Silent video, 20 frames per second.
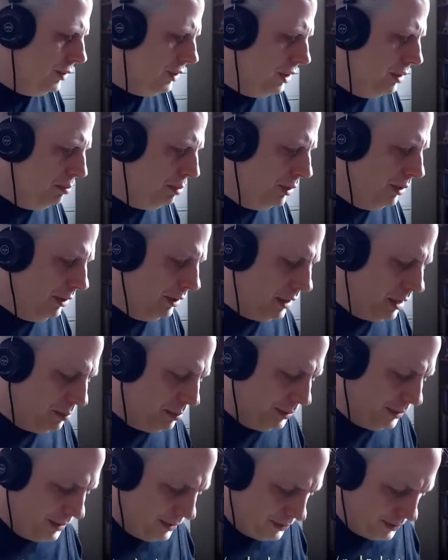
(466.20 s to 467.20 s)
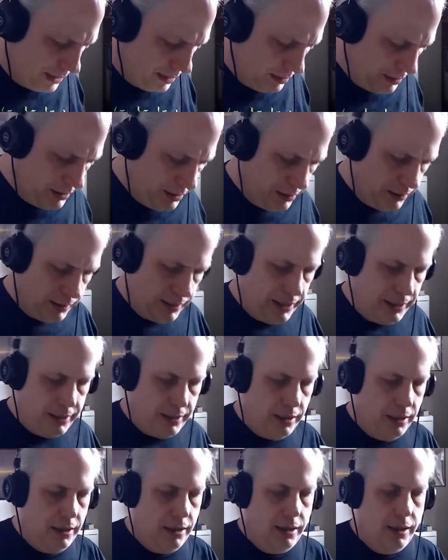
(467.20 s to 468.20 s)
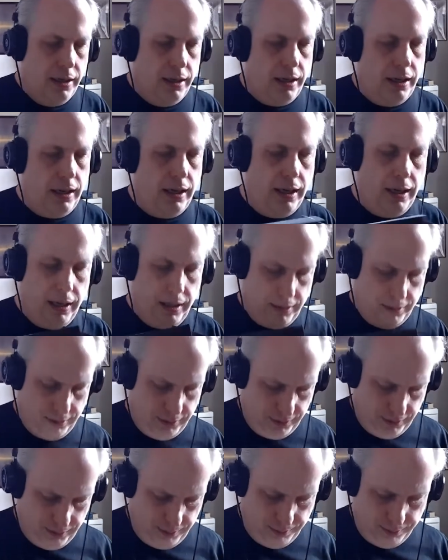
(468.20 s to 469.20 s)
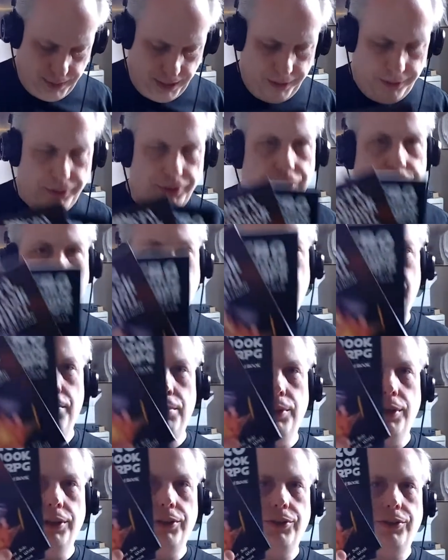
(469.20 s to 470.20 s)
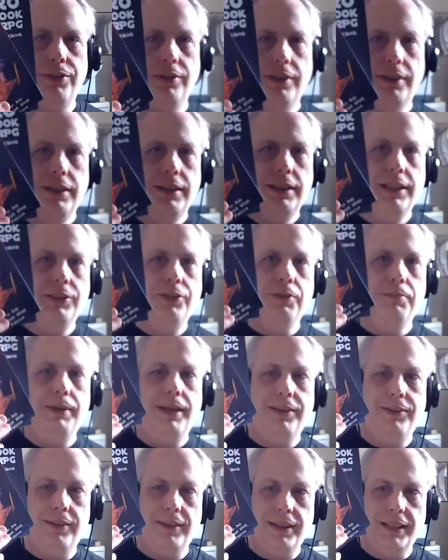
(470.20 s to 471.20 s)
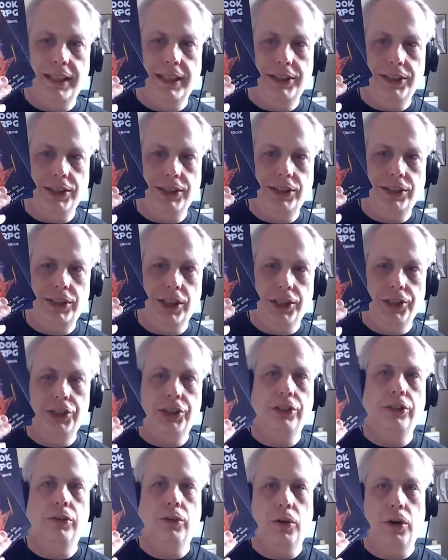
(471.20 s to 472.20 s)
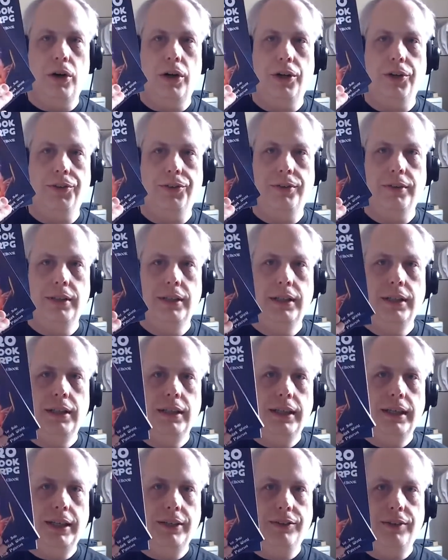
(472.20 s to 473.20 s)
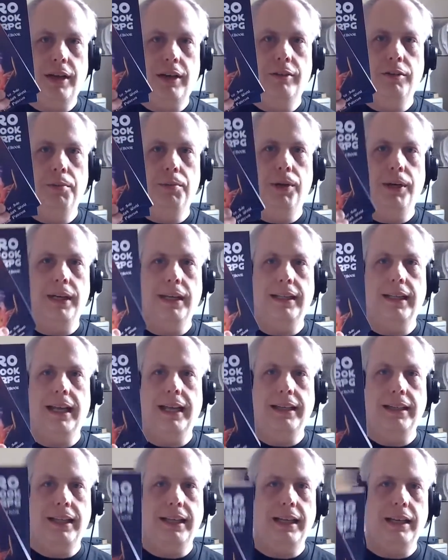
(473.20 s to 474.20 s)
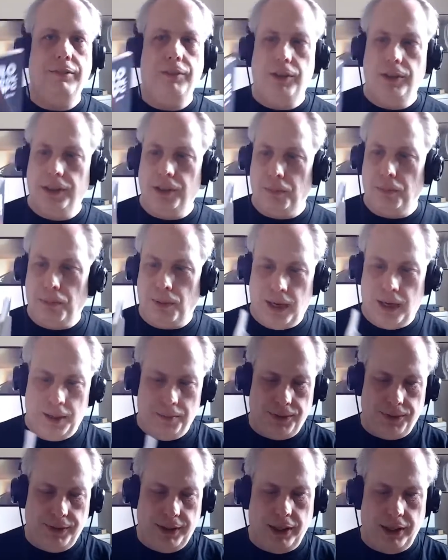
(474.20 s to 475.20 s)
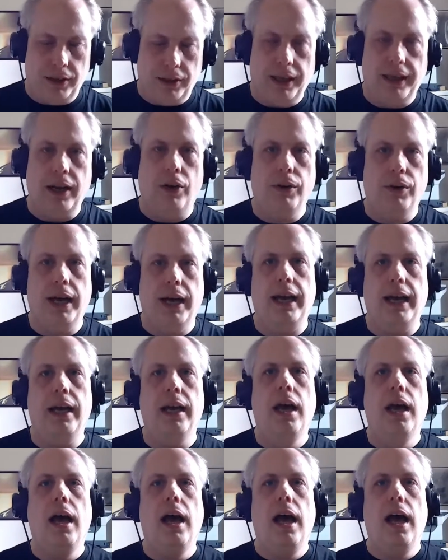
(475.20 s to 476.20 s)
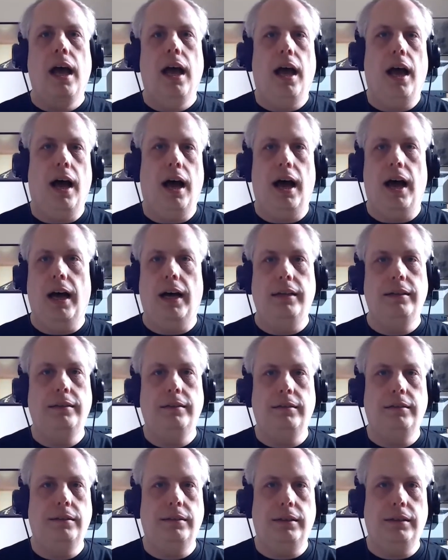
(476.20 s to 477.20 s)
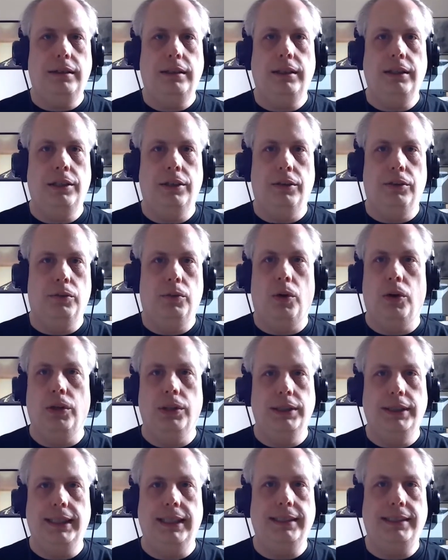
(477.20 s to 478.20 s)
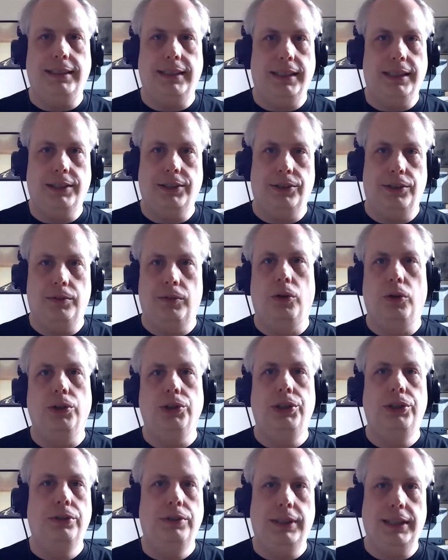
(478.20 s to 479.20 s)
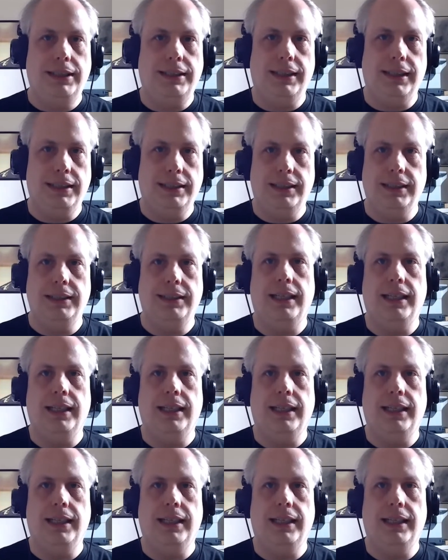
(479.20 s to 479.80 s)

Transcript: just going to pull a couple of these out here, like uh, micro chapbooks. These are basically just dungeon crawls mm-hmm. inside of a book, and they they give you little prompts in here, like okay, uh, you roll a d6 or roll two d6s,